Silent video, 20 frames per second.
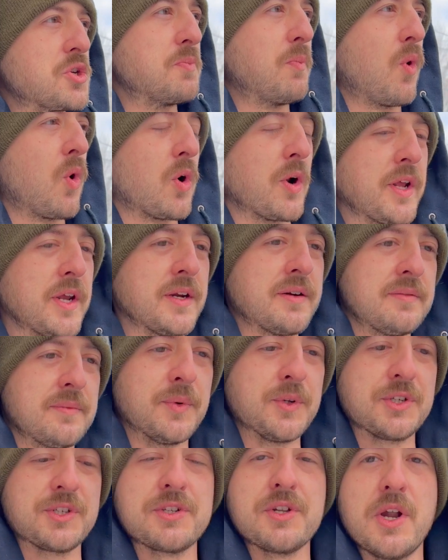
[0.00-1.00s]
morning
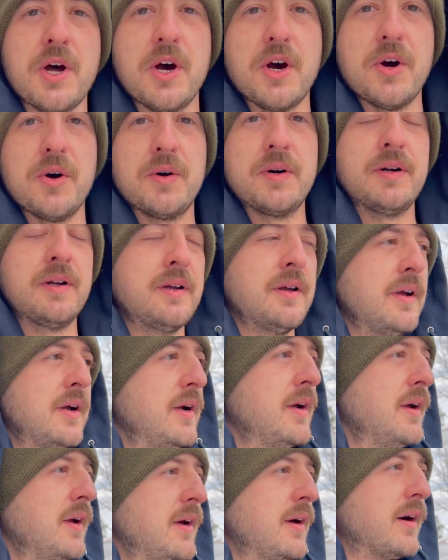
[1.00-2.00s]
with snow.
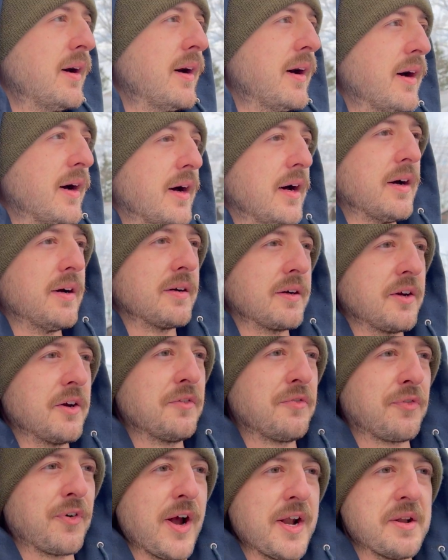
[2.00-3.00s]

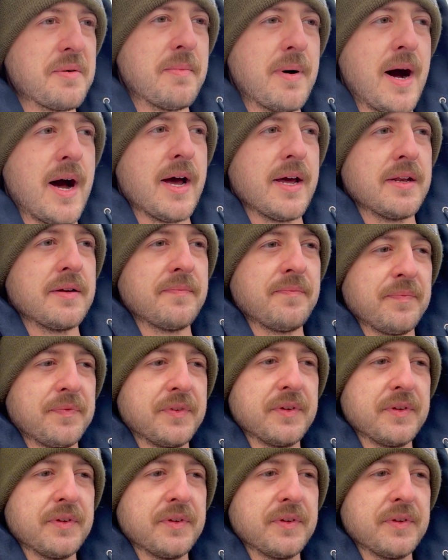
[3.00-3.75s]
Good friend of mine